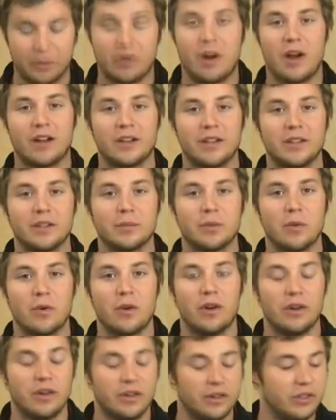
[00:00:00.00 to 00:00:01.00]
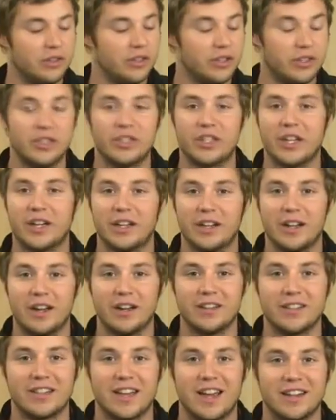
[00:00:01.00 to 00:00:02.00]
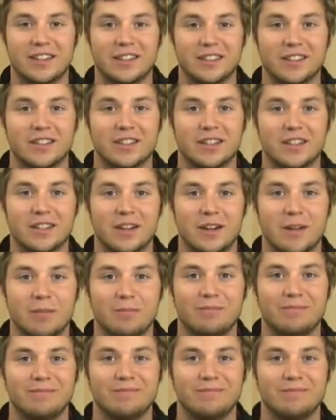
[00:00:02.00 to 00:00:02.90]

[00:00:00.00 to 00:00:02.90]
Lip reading: rock this board. You can check it out at tactics.com.